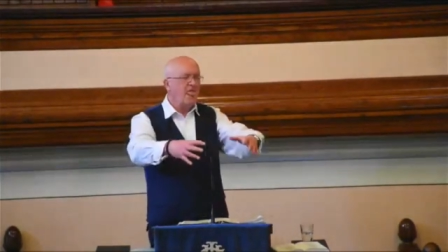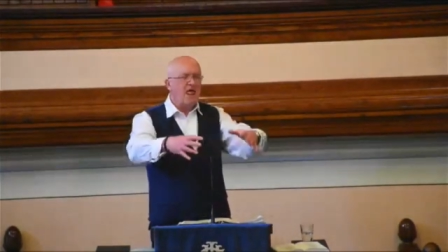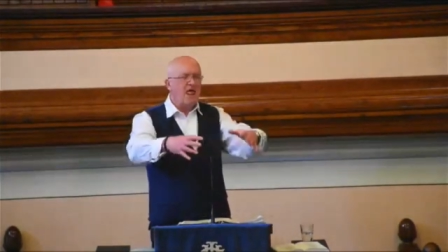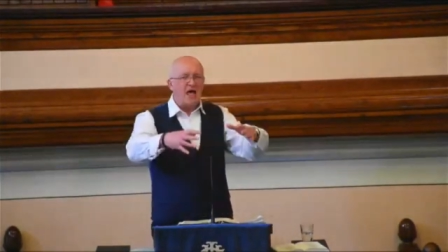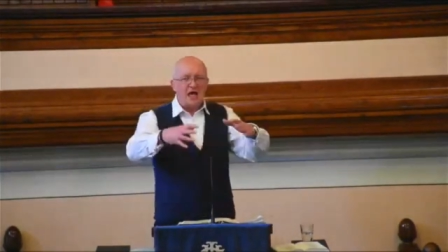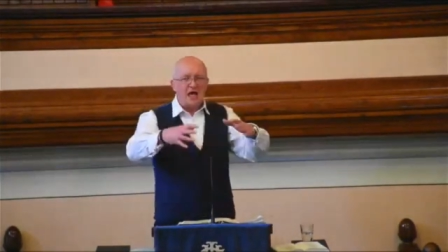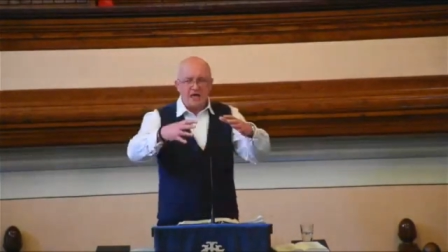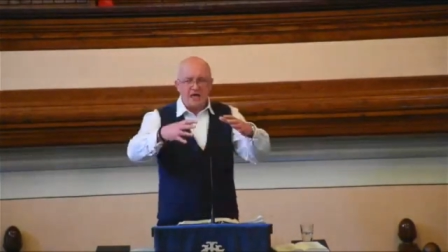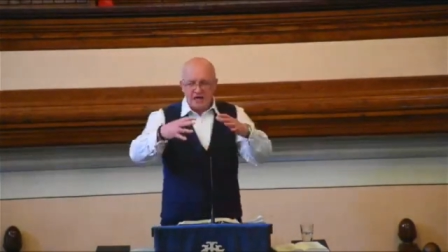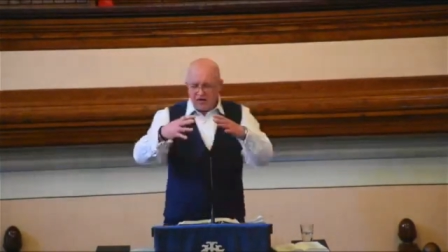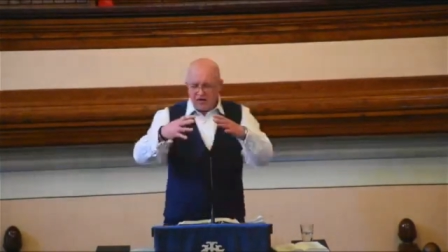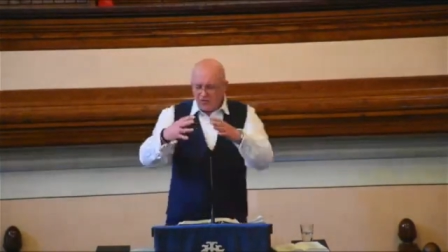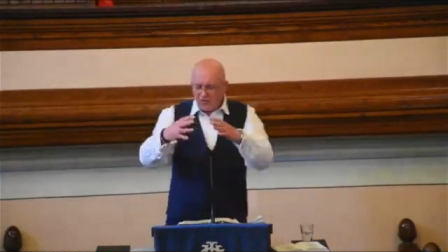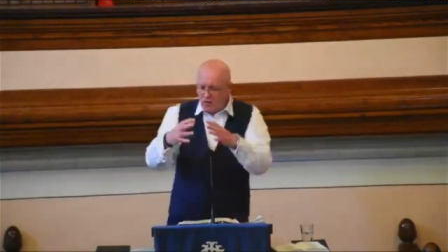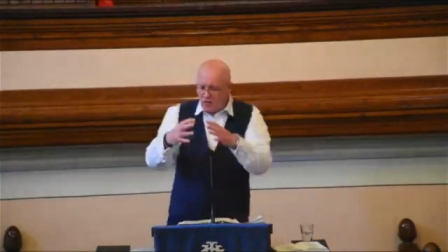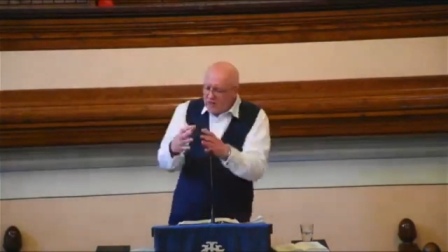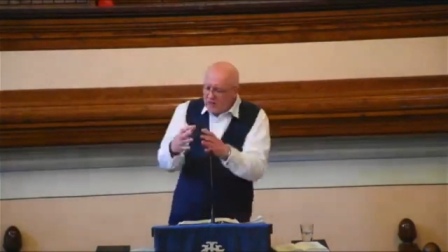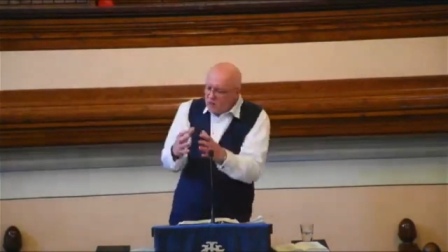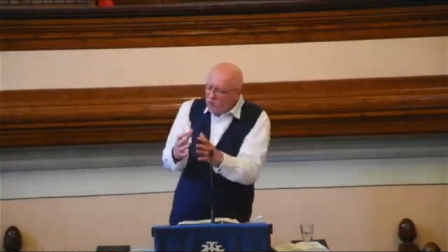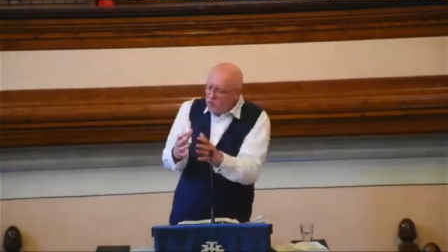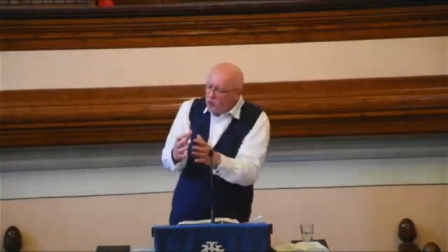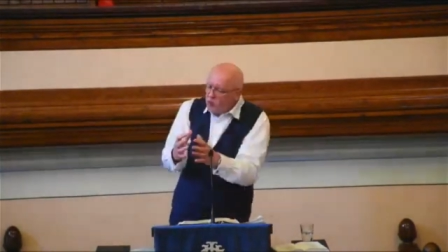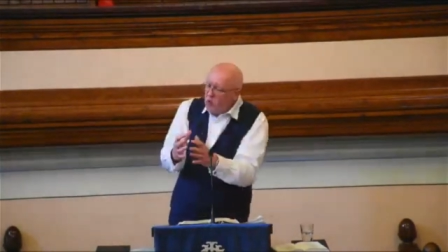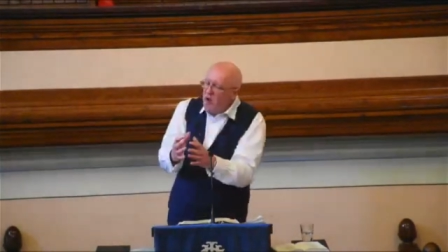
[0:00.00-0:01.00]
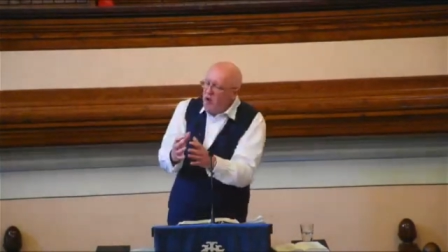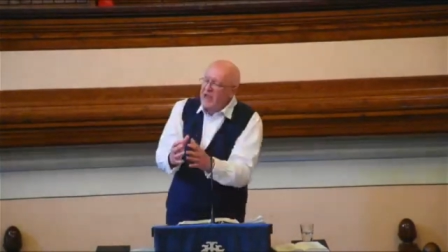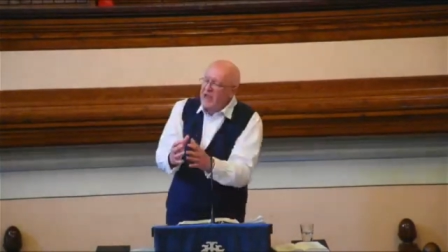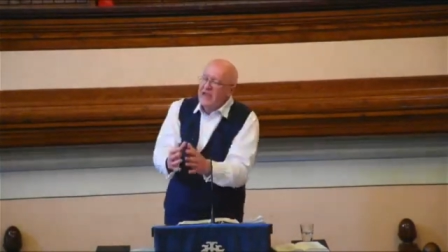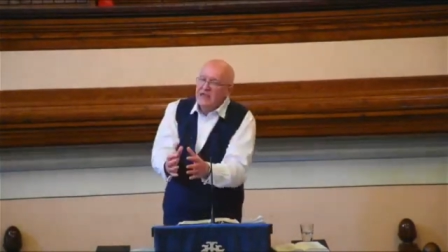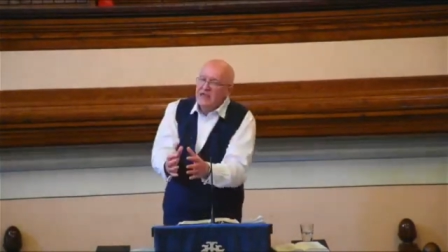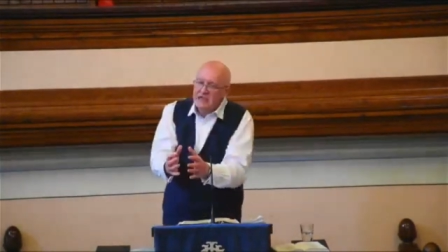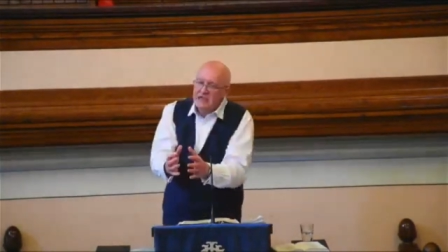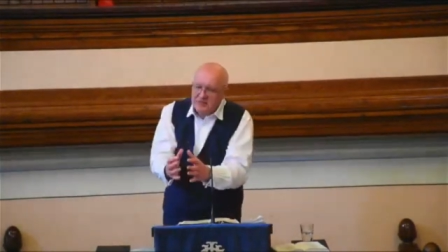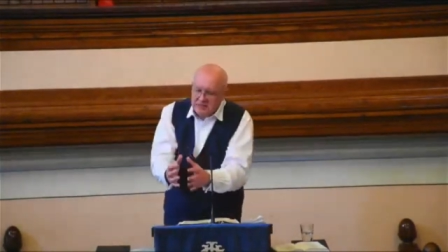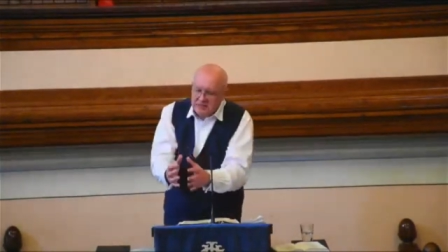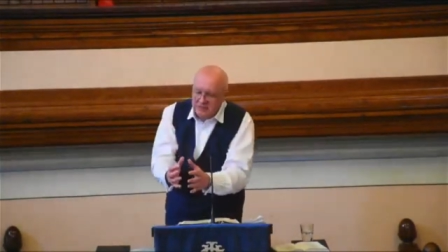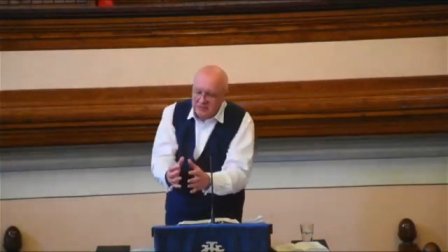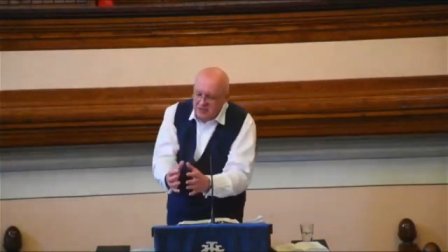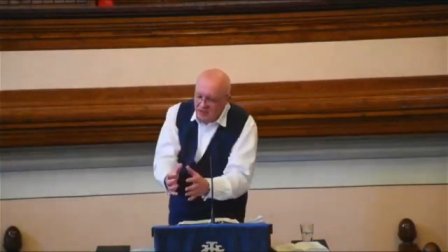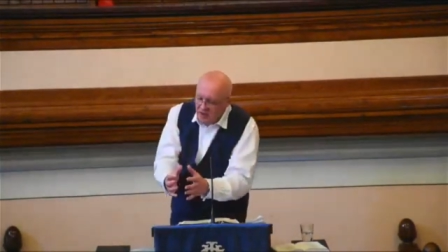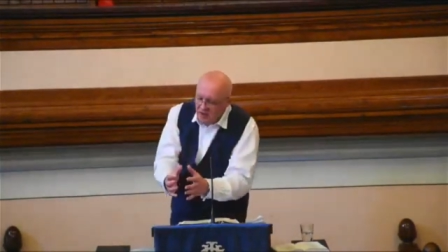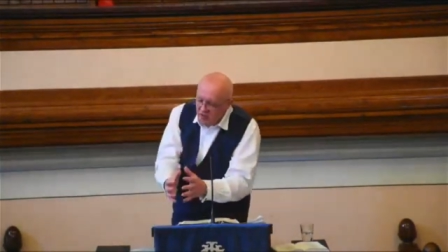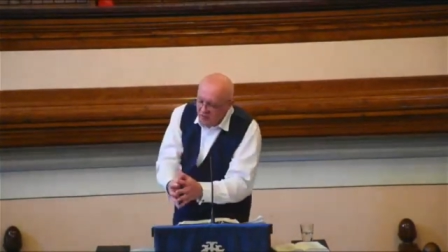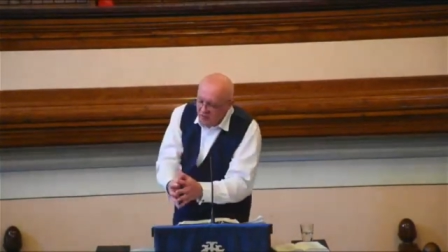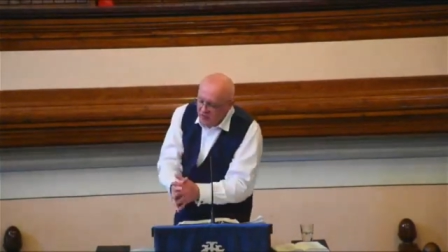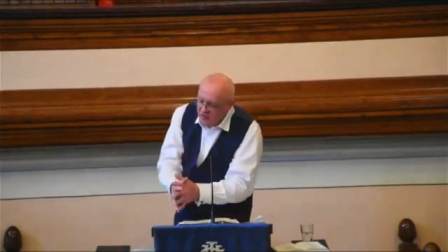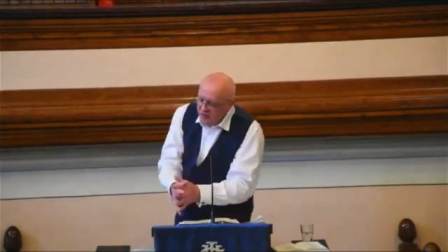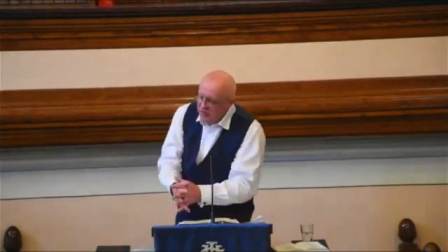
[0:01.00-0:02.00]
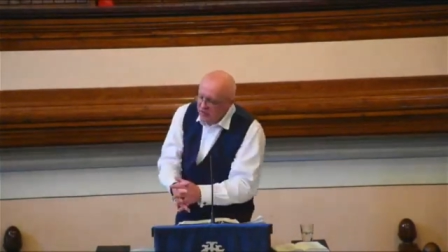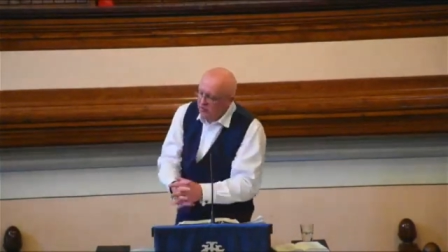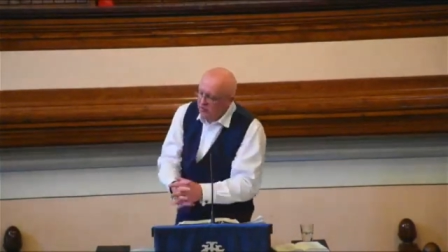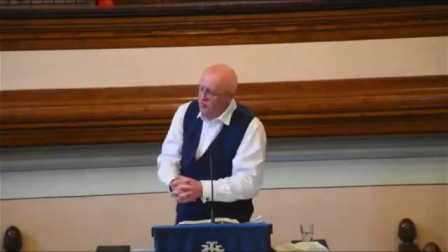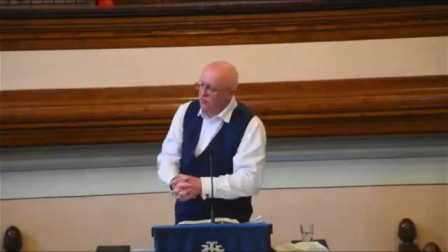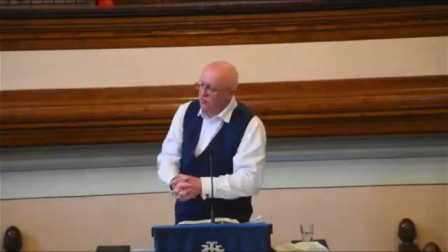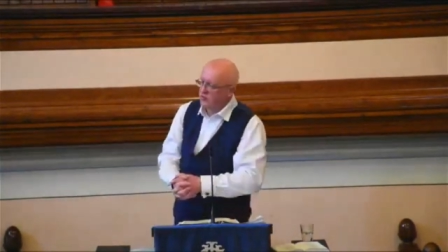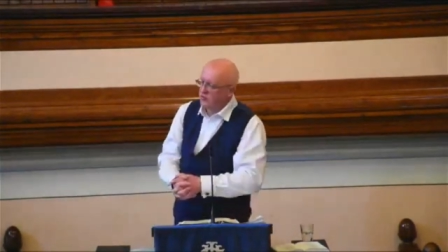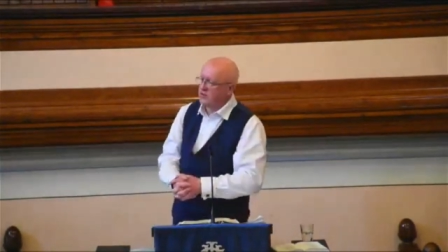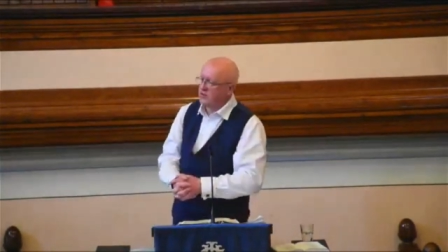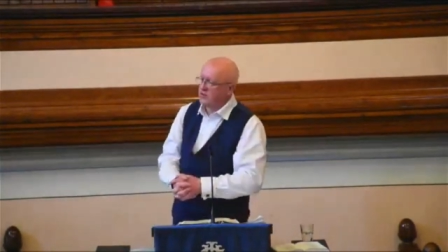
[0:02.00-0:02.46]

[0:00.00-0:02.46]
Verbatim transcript: And if we wait on the Lord,